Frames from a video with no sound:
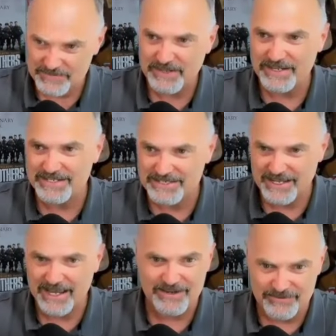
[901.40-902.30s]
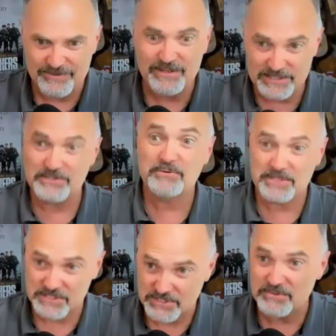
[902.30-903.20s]
companies, yeah. hey, you need to do
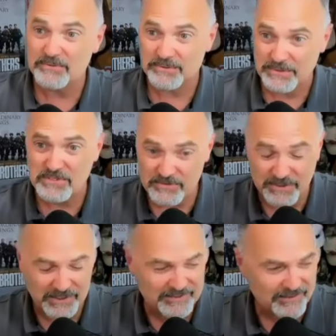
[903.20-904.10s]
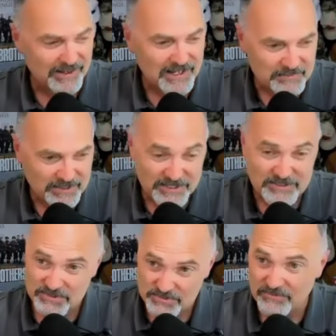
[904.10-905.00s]
this soon, sooner than later. But
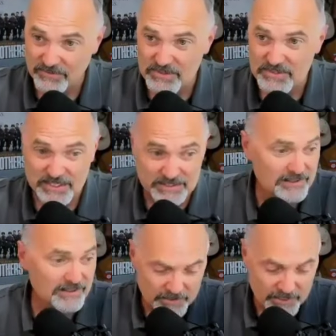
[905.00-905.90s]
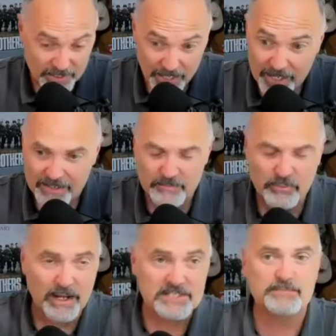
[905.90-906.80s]
this is reversed. The, the, the client, the
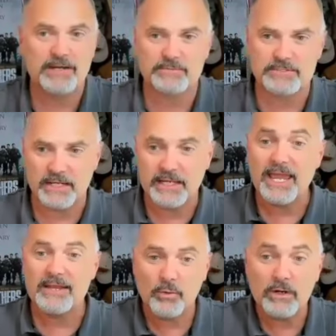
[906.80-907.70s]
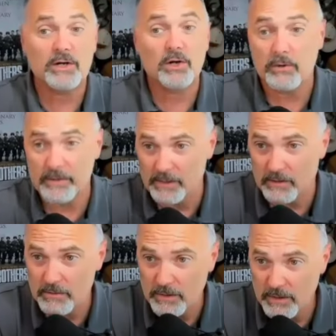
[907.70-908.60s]
prospect was like, hey, we're in a hurry
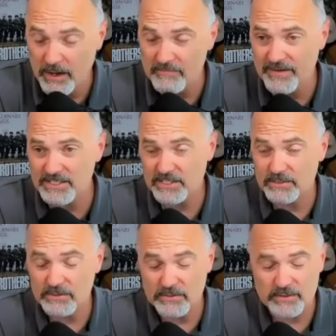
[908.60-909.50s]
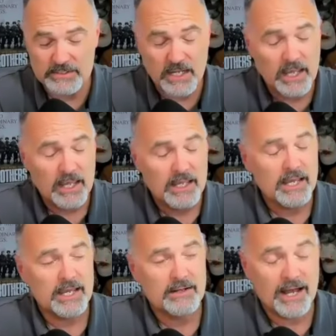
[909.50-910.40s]
here. How fast can you do this?
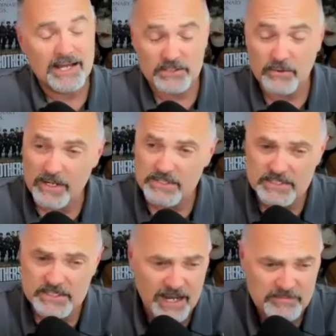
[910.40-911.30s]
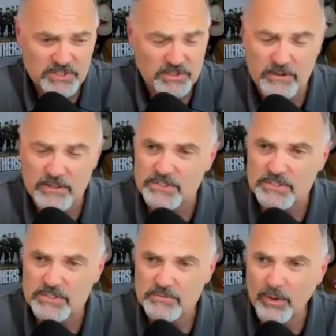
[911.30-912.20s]
And I asked the question, I said, hey, I'm just
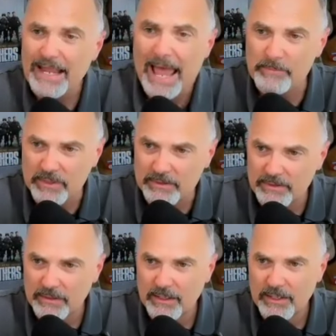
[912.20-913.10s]
curious, what happened?